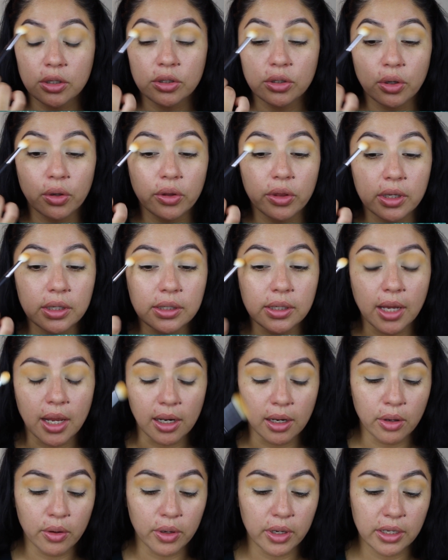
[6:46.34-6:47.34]
So this
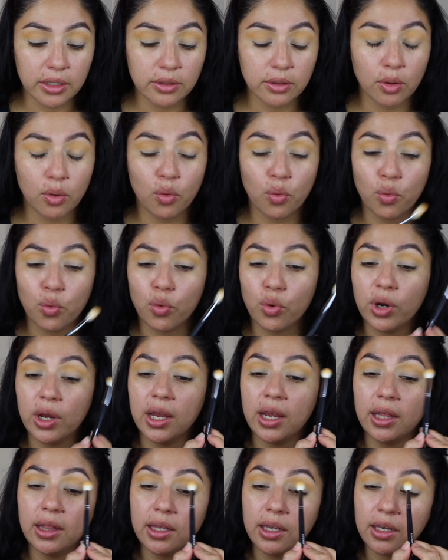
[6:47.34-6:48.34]
yellow is
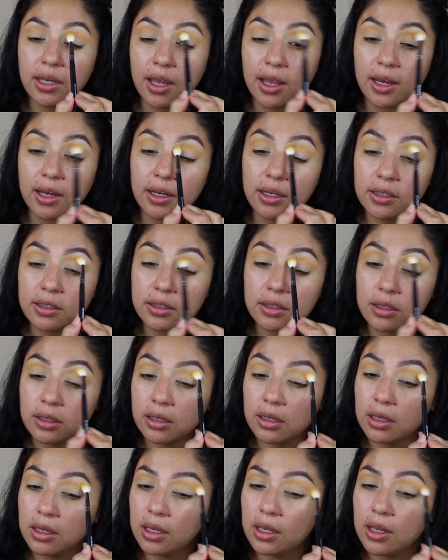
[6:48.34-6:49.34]
really nice.
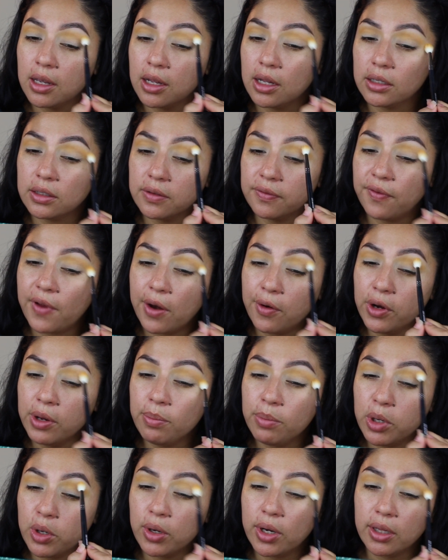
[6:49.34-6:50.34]
It's very
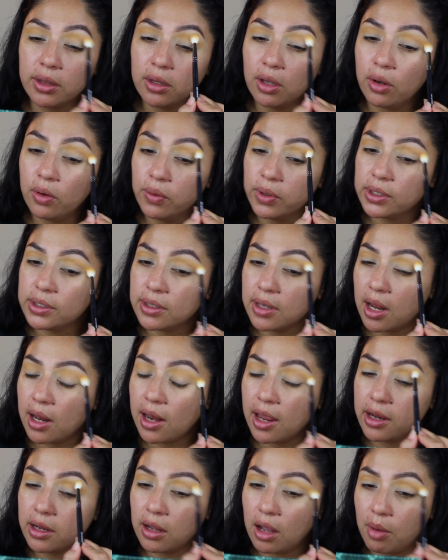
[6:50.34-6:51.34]
muted though. It's
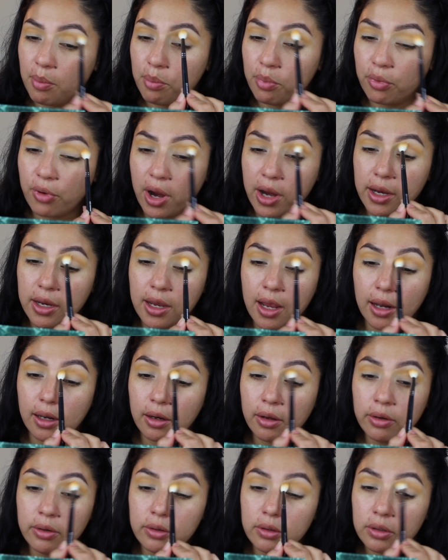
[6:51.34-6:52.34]
not like a bright
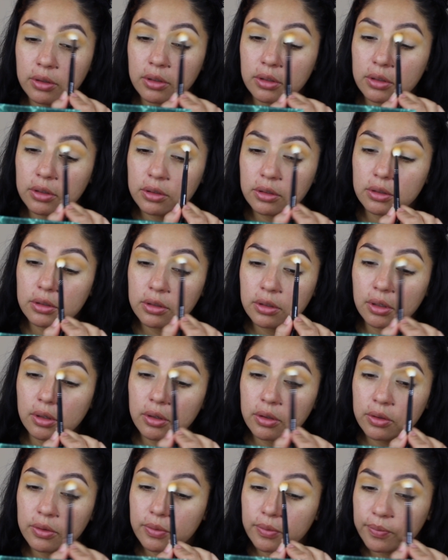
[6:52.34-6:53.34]
yellow.
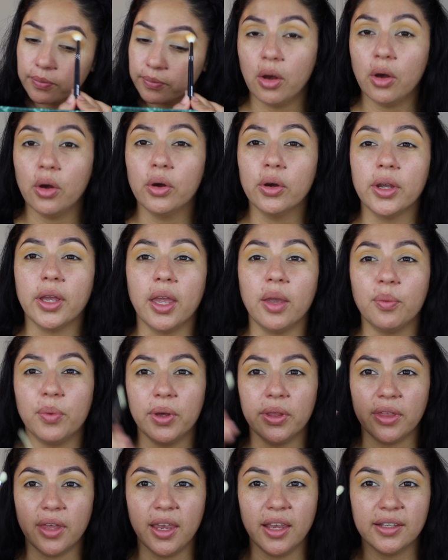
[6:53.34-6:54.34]
So, okay,
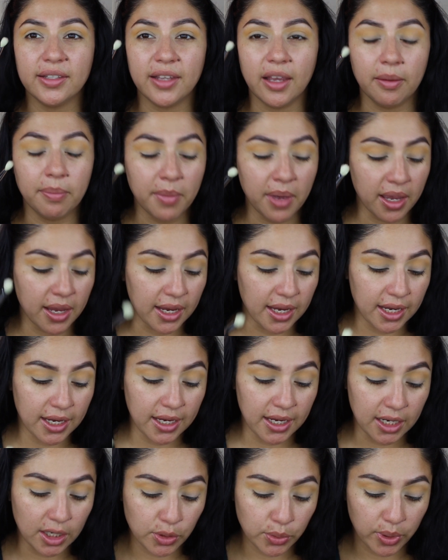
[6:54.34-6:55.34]
with a Sigma
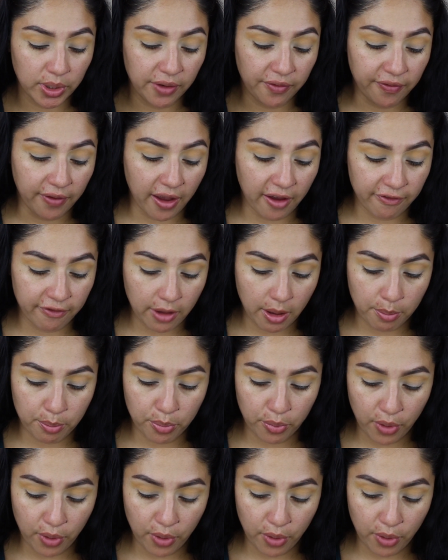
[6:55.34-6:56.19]
E25